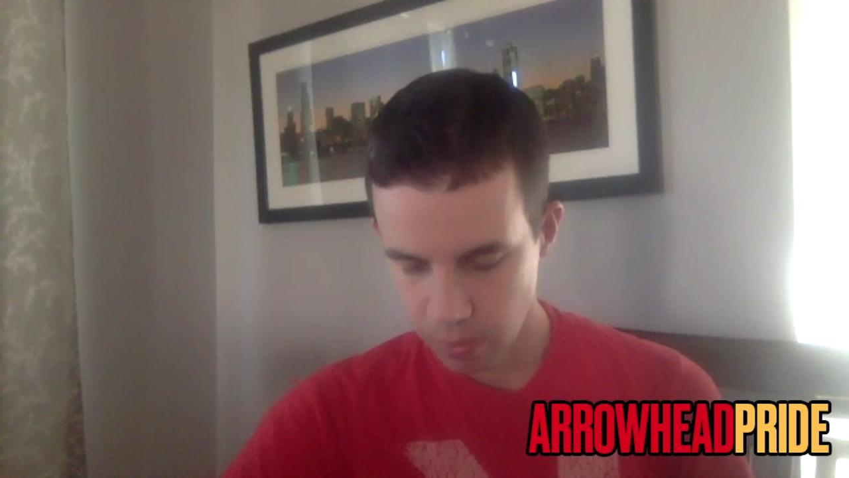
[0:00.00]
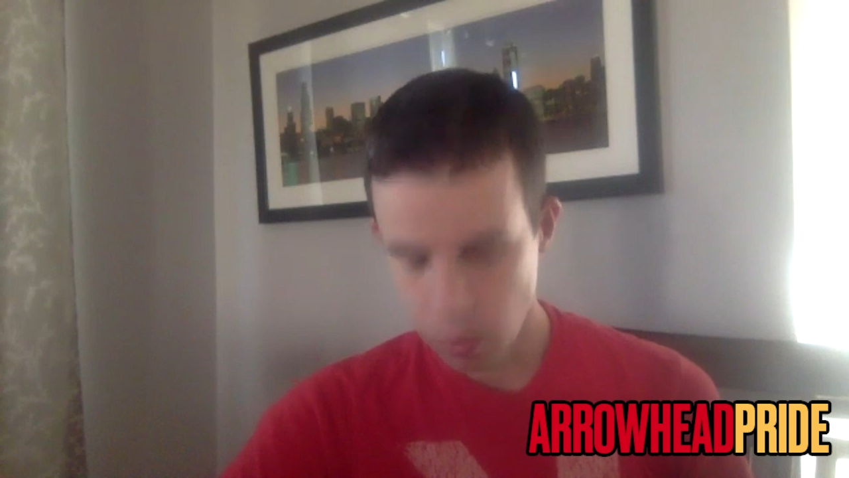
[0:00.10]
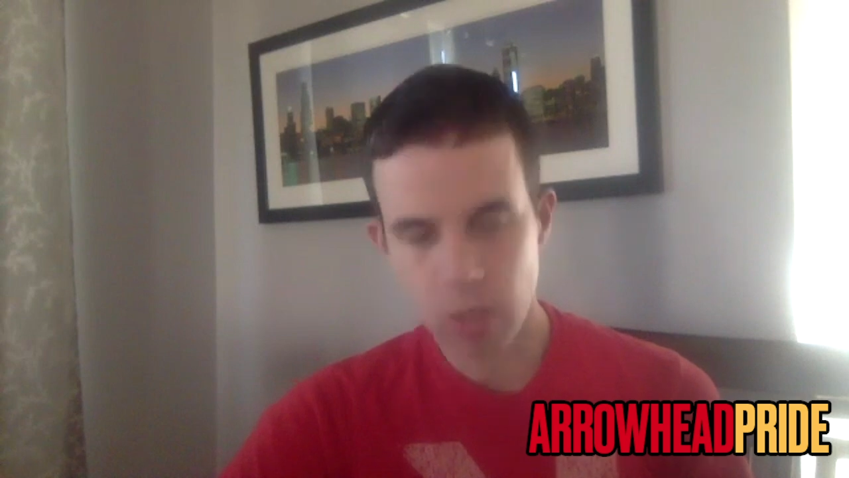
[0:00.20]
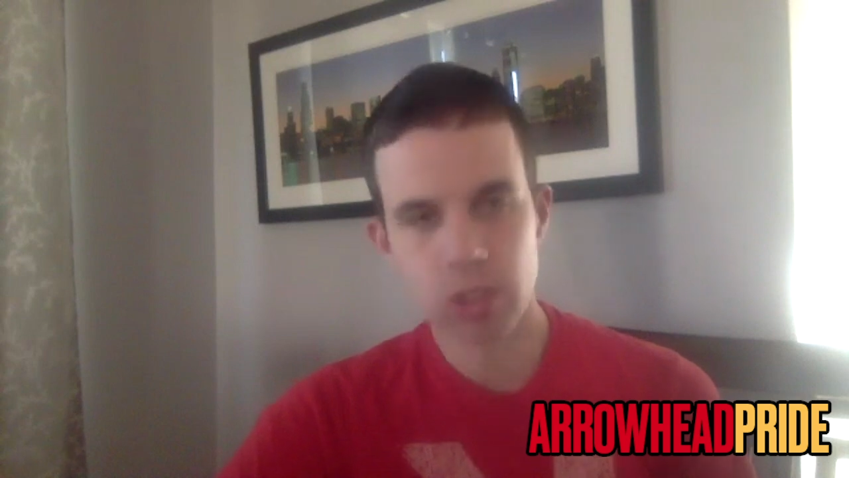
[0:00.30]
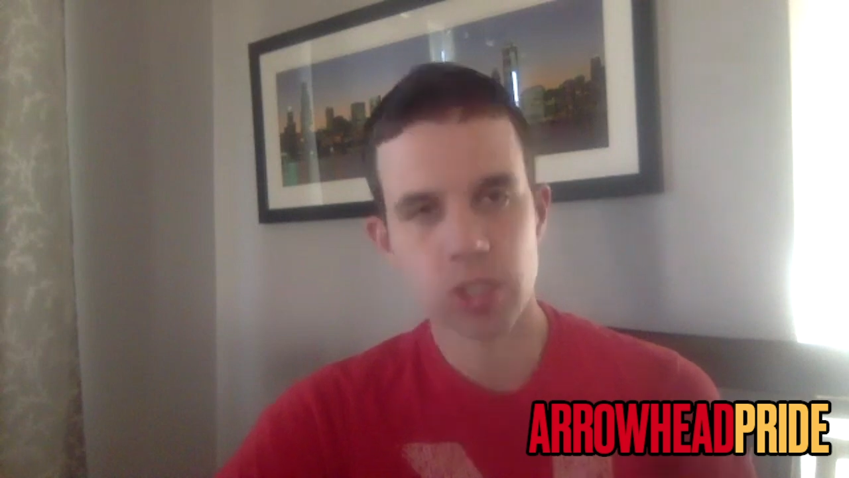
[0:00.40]

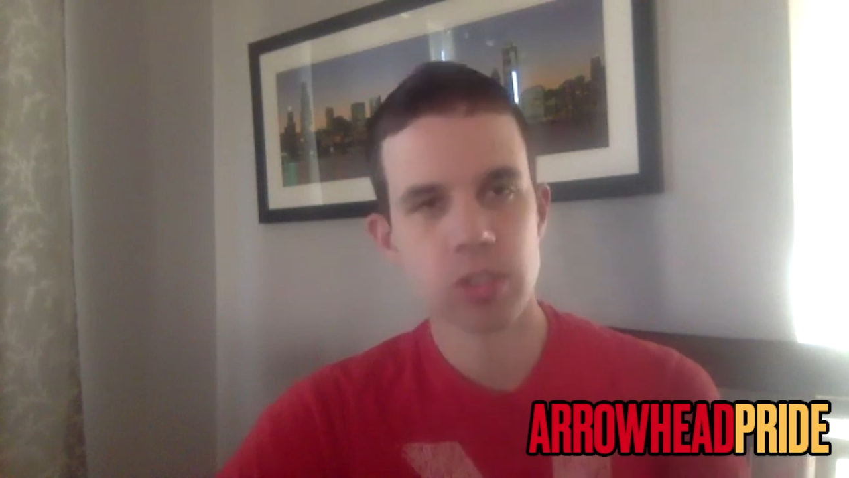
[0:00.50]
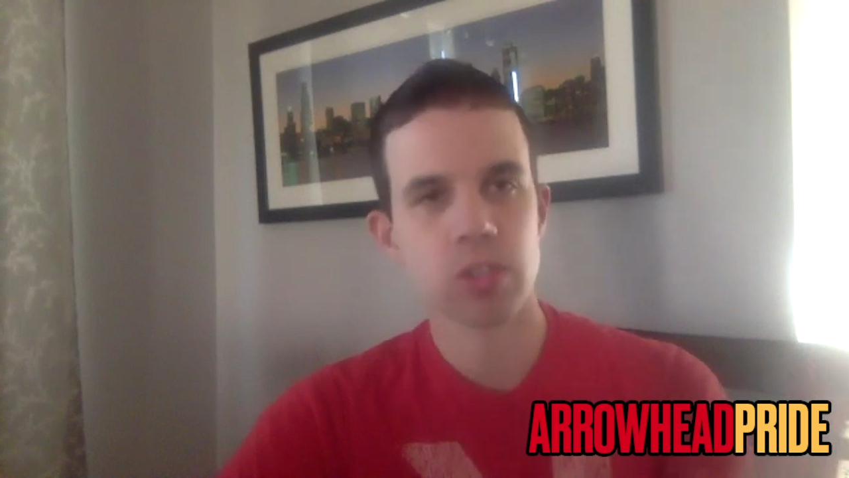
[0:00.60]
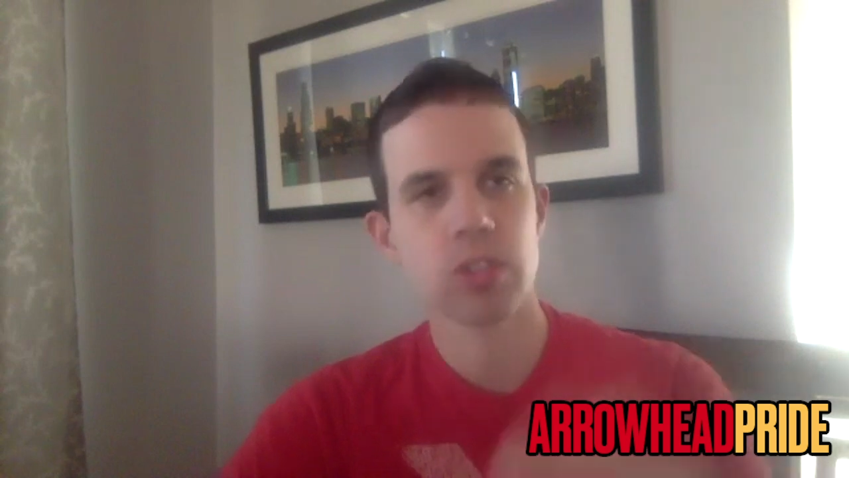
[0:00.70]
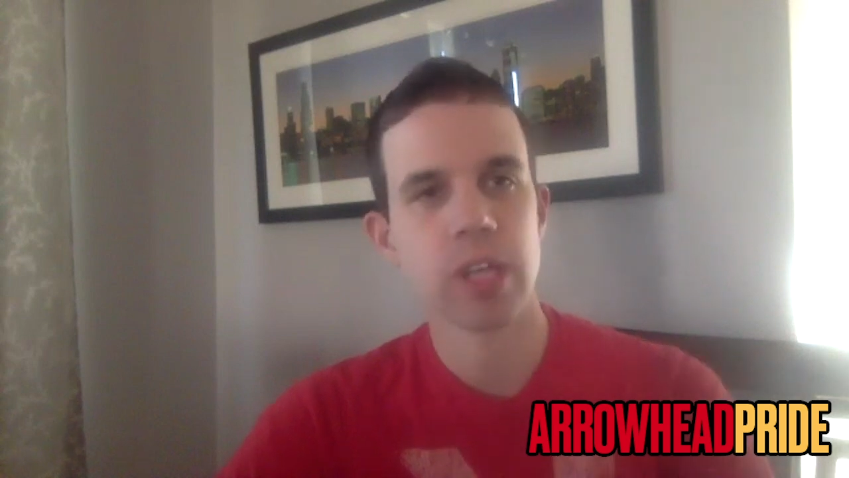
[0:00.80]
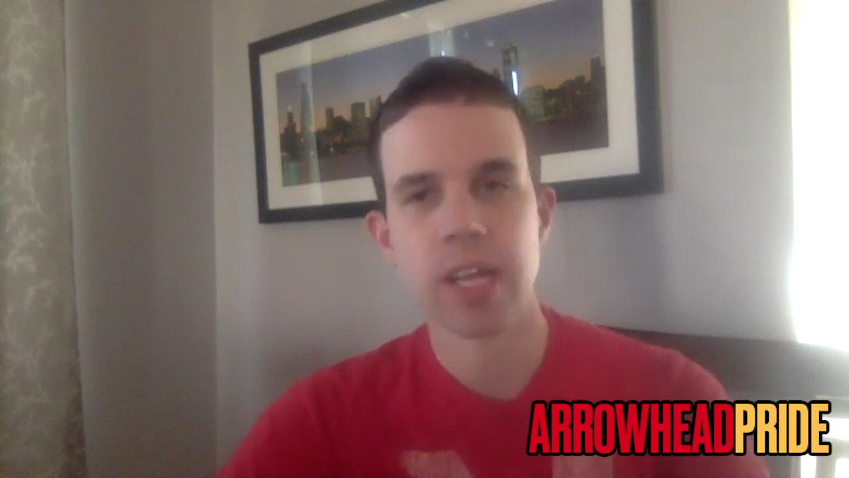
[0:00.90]

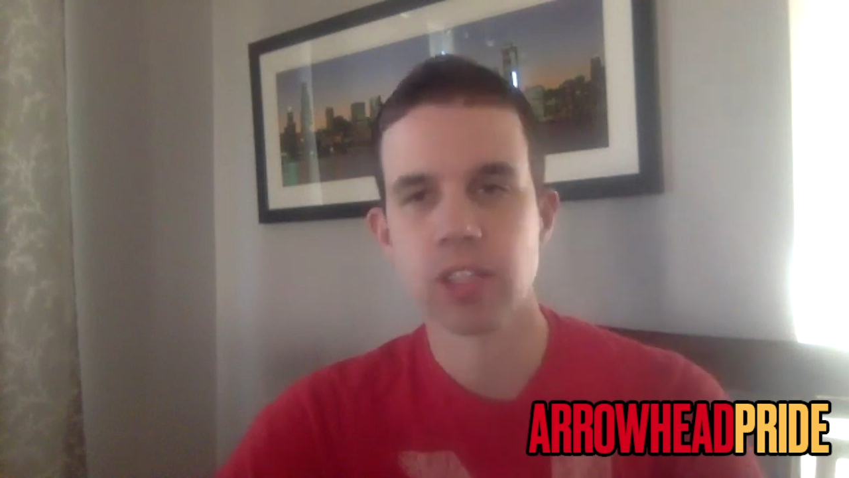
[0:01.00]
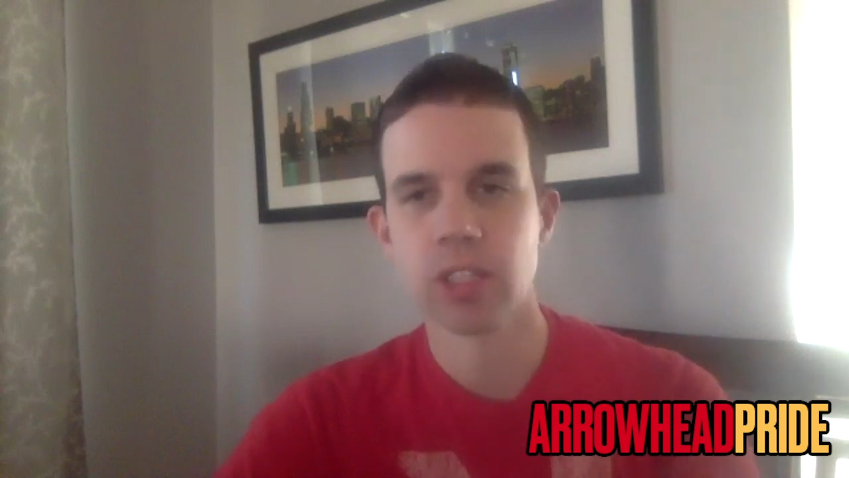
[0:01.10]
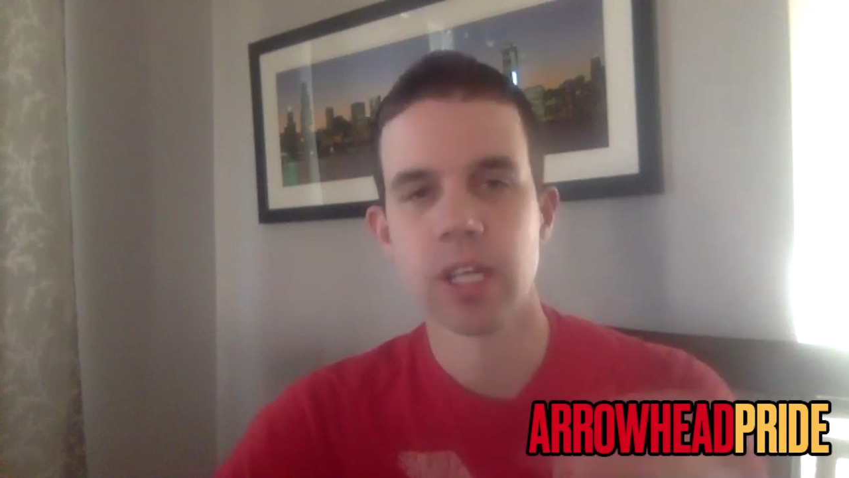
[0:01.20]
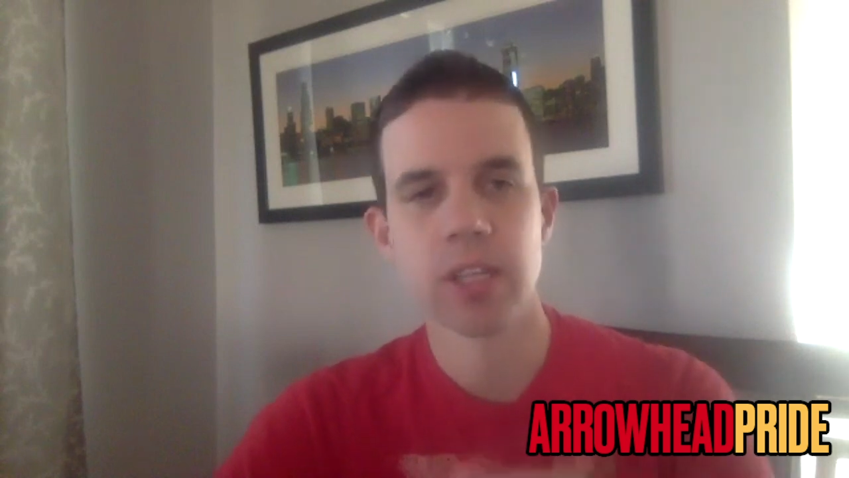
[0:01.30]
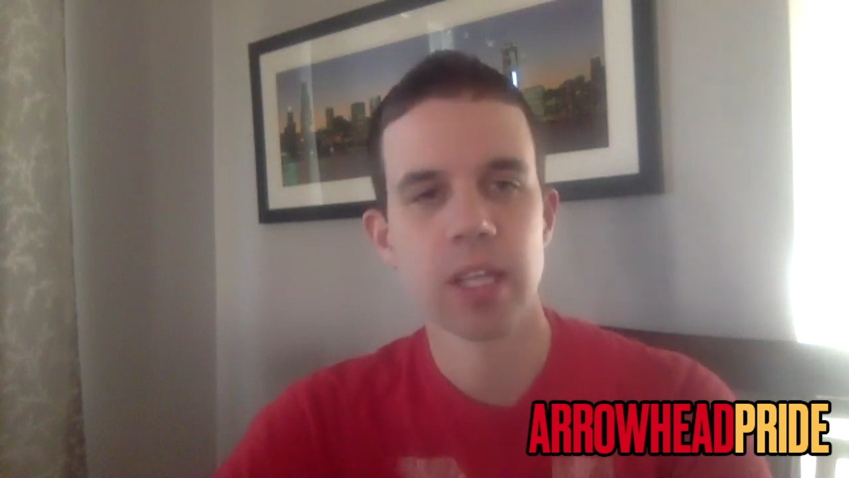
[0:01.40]

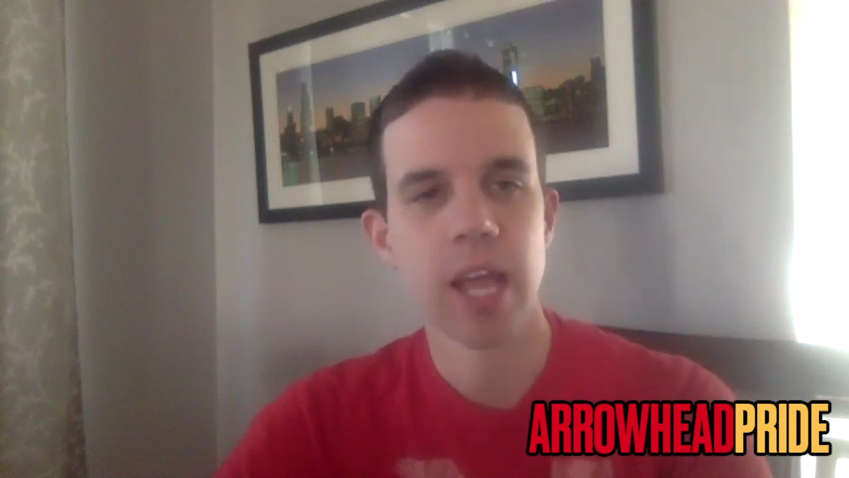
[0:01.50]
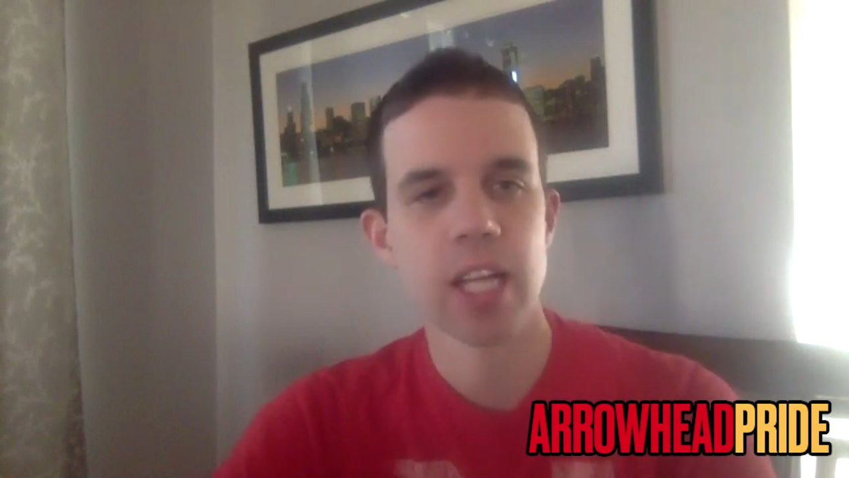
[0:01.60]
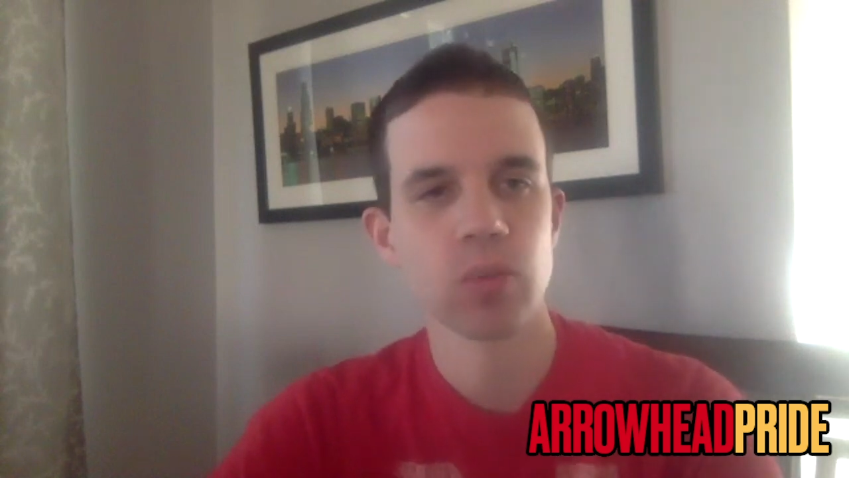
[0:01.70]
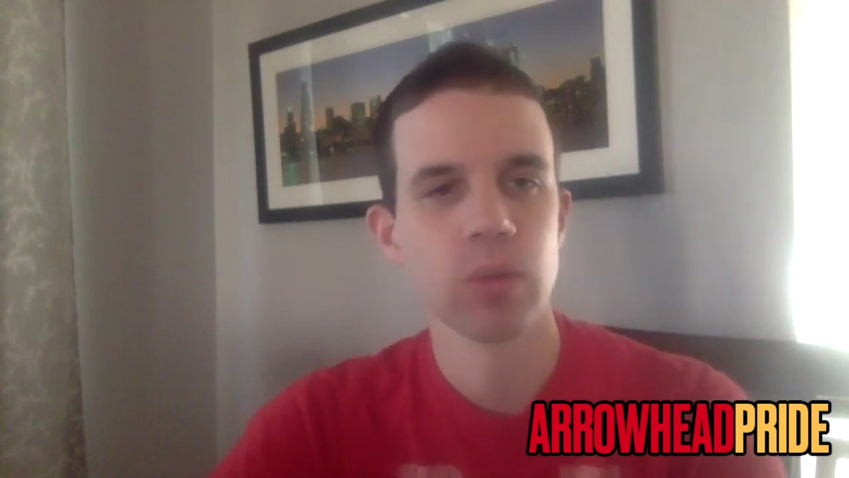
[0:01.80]
last